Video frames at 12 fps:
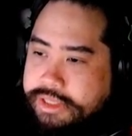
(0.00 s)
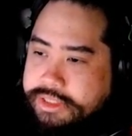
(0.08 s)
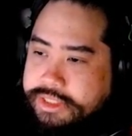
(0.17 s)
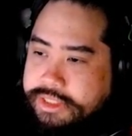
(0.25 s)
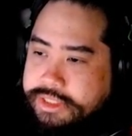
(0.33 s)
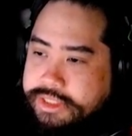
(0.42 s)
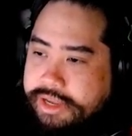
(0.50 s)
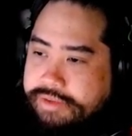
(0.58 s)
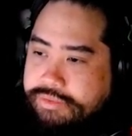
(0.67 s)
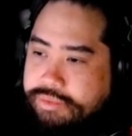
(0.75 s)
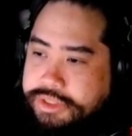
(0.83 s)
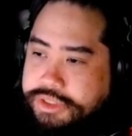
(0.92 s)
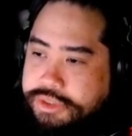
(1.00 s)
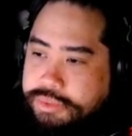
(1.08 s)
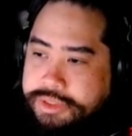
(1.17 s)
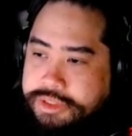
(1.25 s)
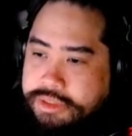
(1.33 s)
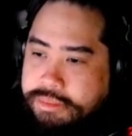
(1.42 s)
since I've reached
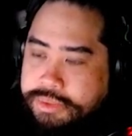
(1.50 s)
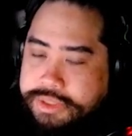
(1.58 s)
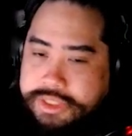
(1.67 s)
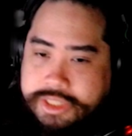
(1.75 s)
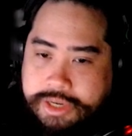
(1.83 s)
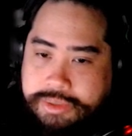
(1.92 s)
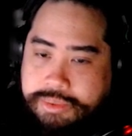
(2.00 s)
Twin Turbo's title